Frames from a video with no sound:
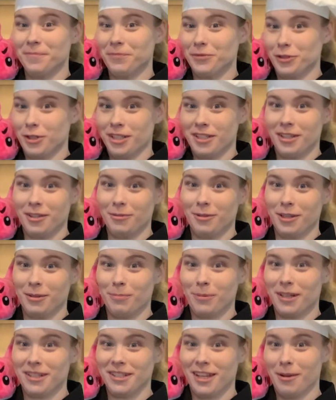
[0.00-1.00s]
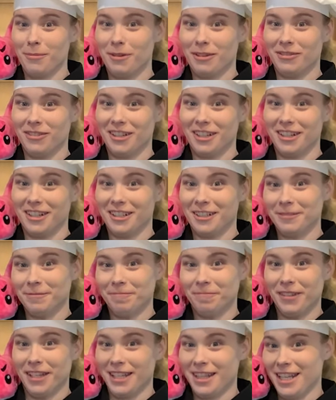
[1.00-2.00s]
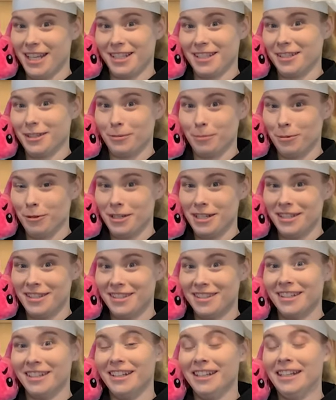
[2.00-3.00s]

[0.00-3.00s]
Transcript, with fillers: drizzled with balsamic vinegar, and that's caprese.